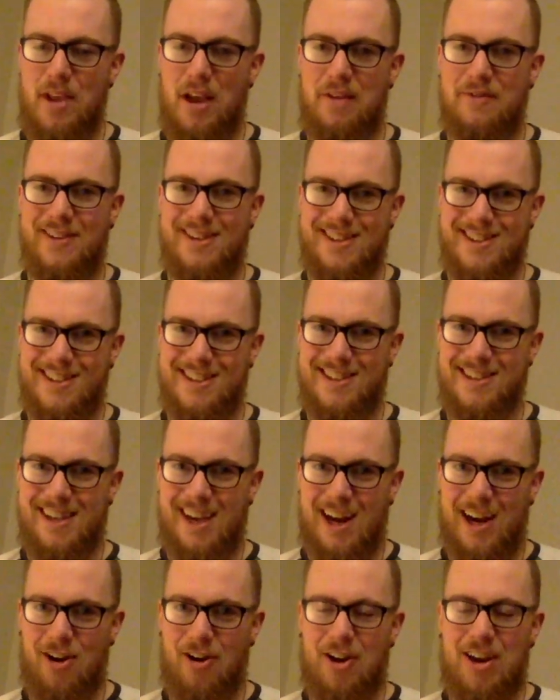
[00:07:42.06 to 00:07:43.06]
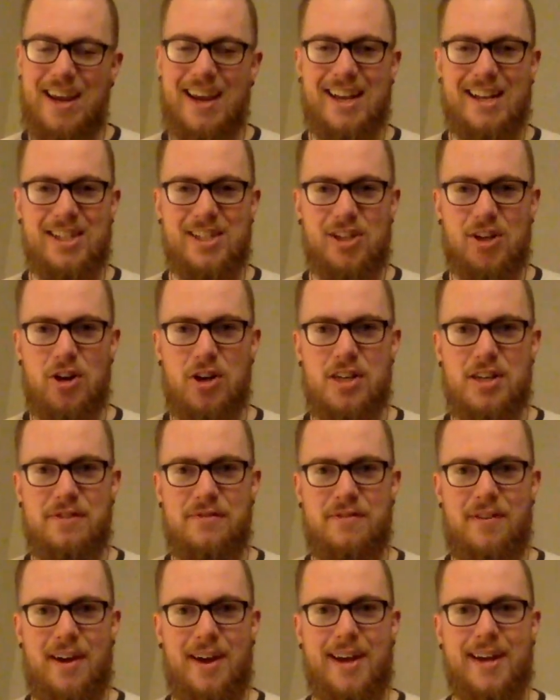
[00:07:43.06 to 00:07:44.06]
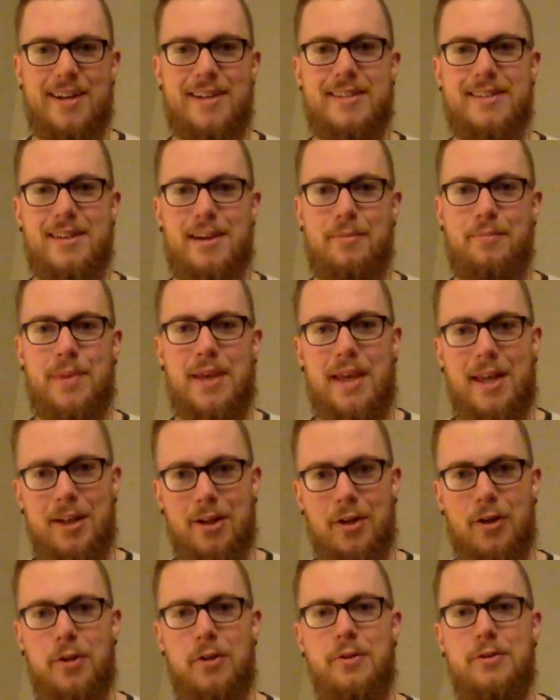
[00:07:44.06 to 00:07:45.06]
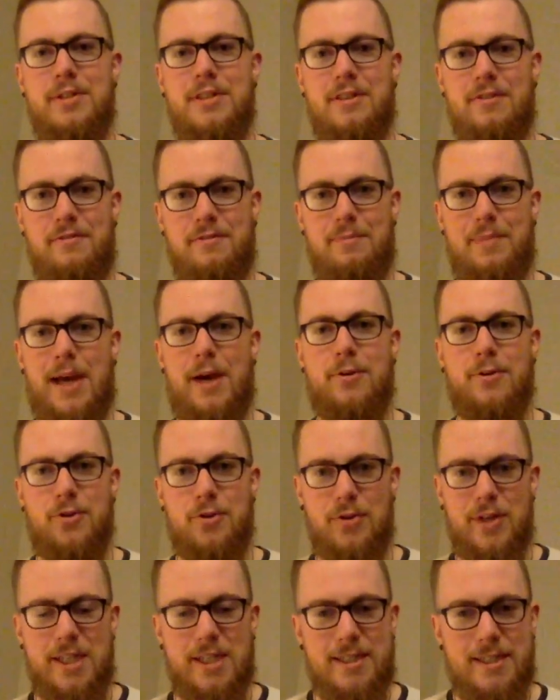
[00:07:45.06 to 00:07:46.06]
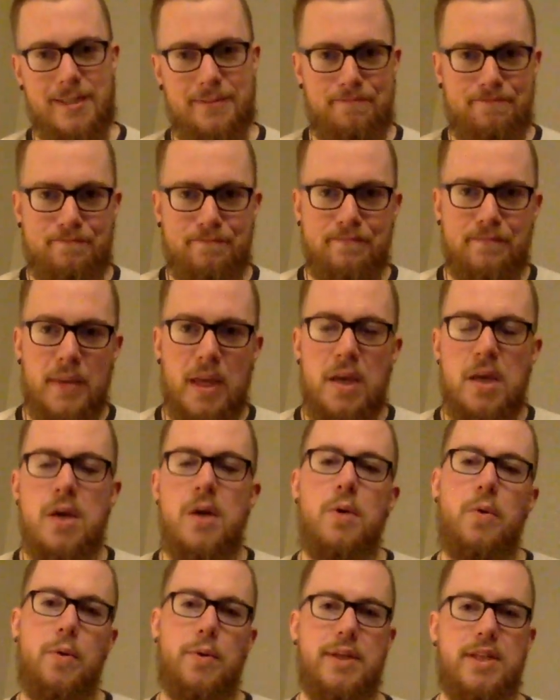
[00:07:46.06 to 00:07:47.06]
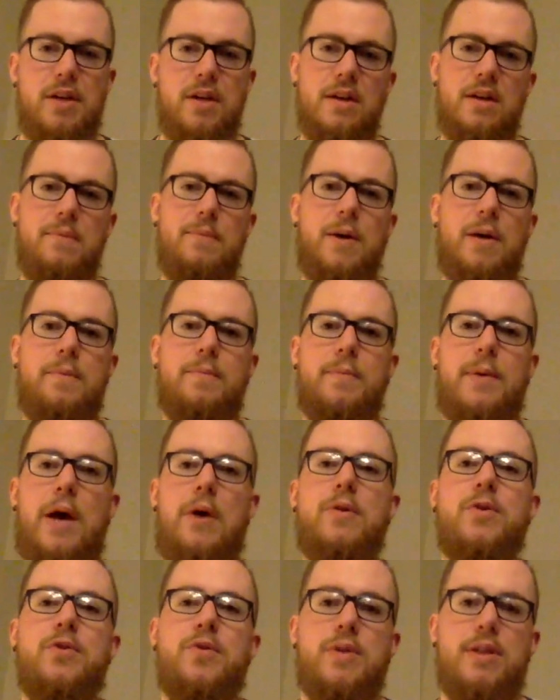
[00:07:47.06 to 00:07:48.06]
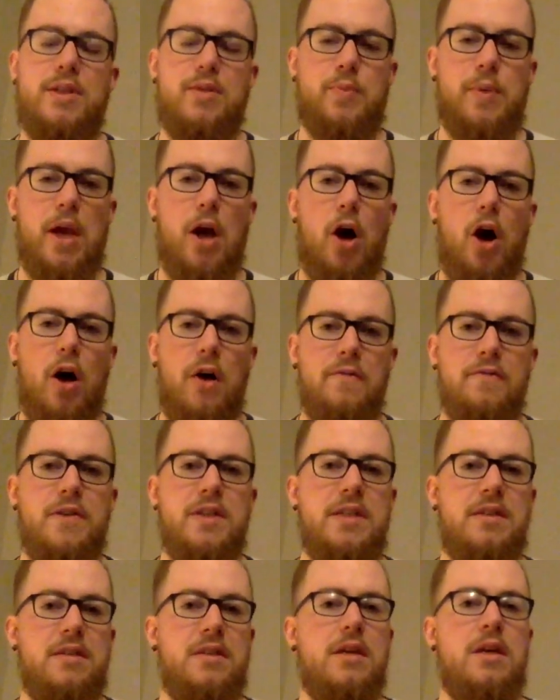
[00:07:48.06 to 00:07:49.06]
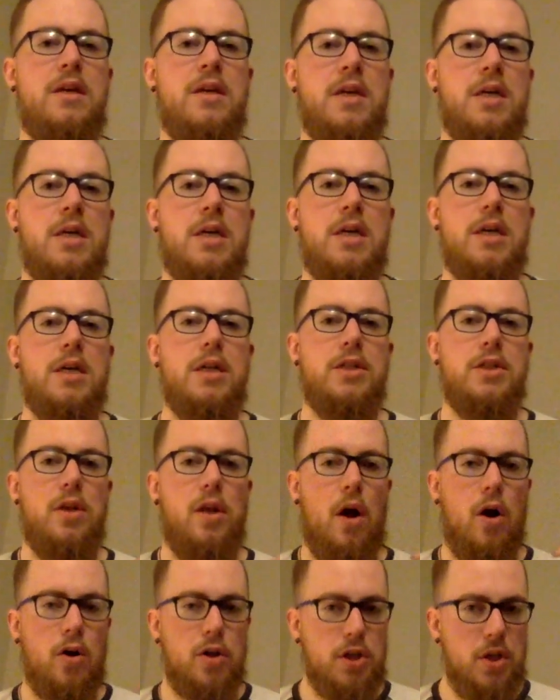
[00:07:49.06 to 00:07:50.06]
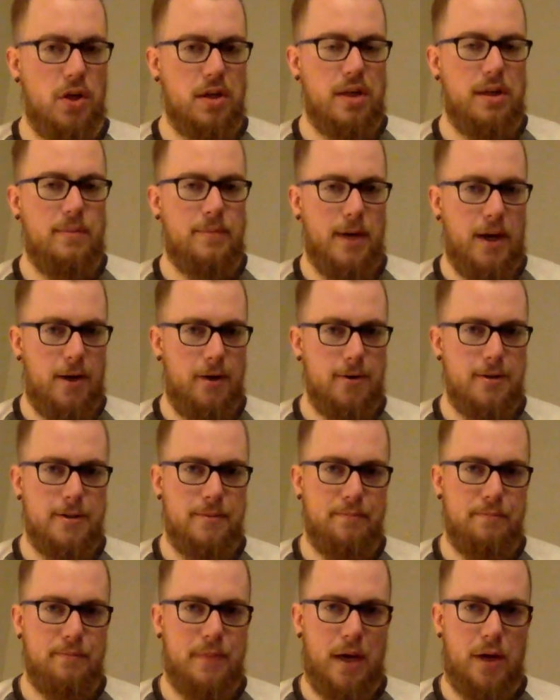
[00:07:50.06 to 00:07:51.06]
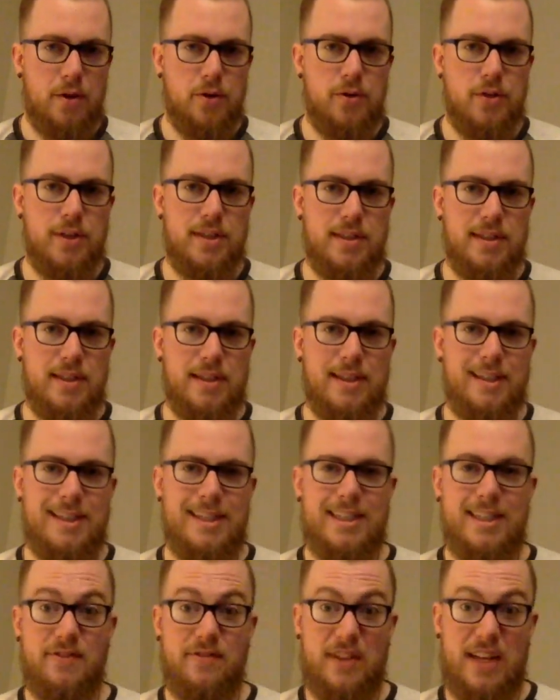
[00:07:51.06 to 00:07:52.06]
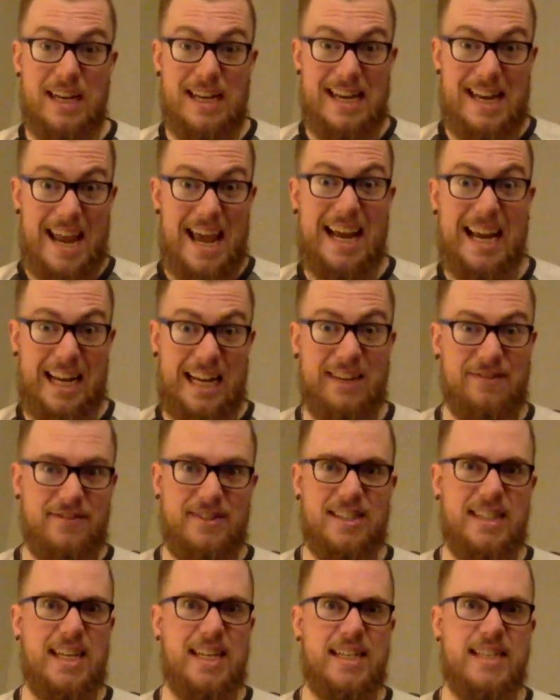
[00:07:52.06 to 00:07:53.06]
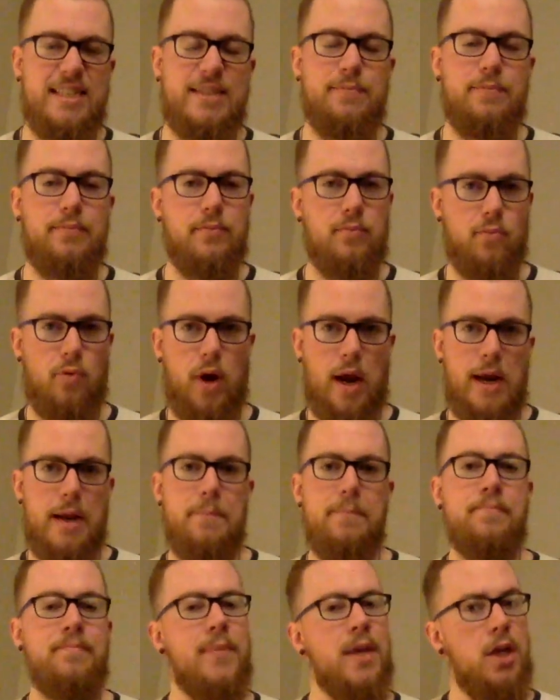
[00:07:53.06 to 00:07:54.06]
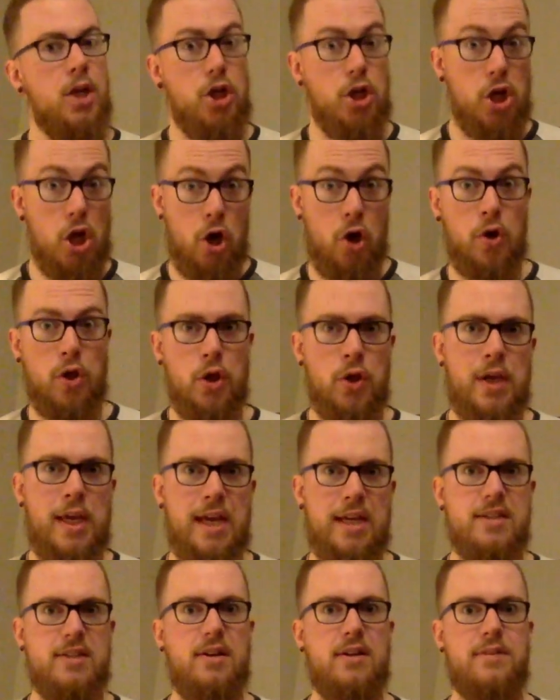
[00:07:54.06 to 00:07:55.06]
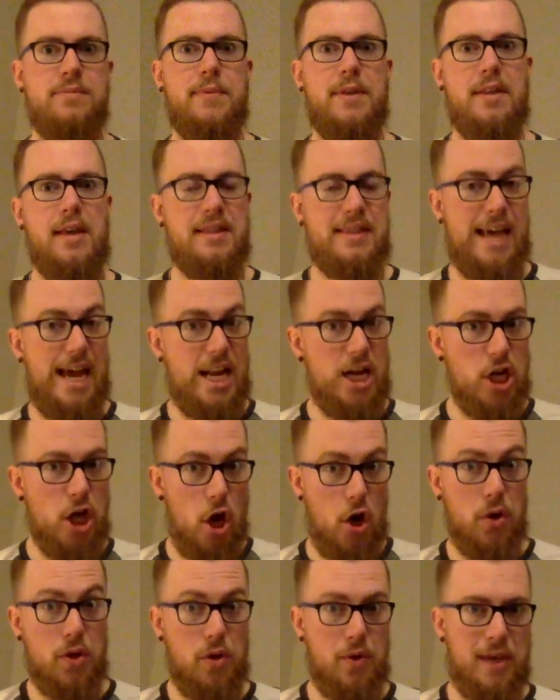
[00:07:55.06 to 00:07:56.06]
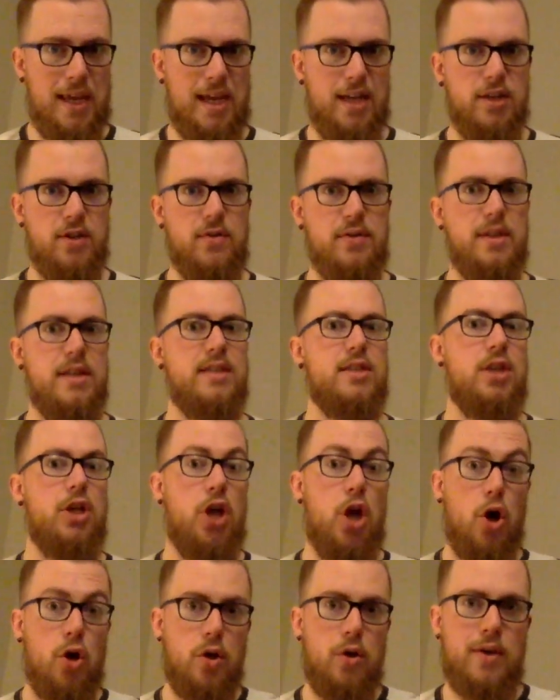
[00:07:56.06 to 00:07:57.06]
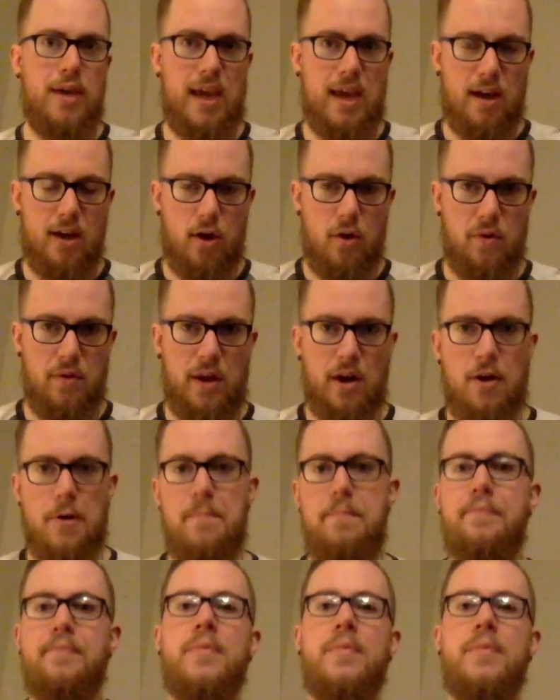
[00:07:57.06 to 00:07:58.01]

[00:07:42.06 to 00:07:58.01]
of his desire. He can start to find some inclusive boundaries. When we talk about boundaries, we often are talking about boundaries in the sense of the negative sense, right? No, you can't talk to me like that. No, you can't do this. No, you can't go there.